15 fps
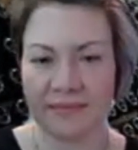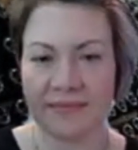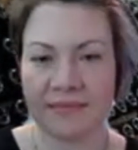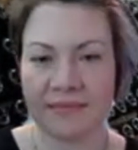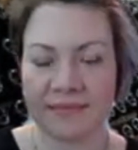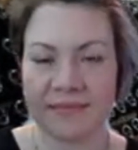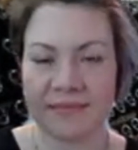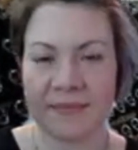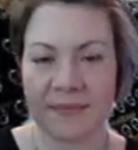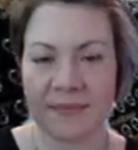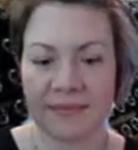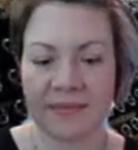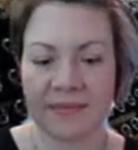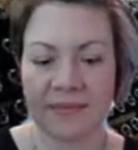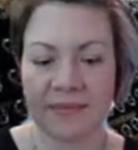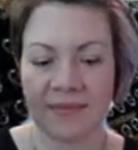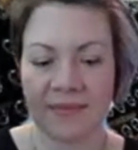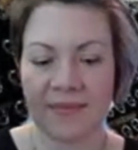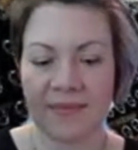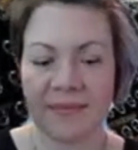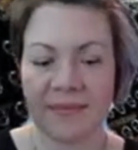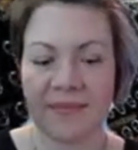
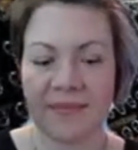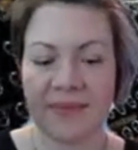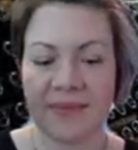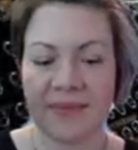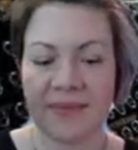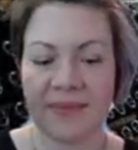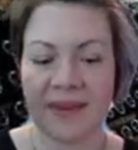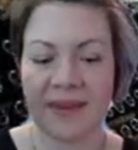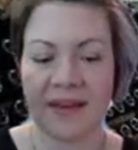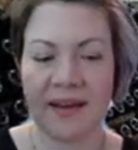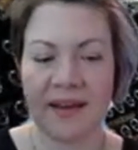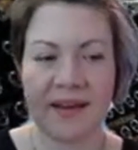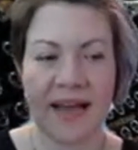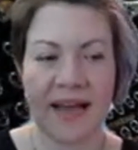(silence)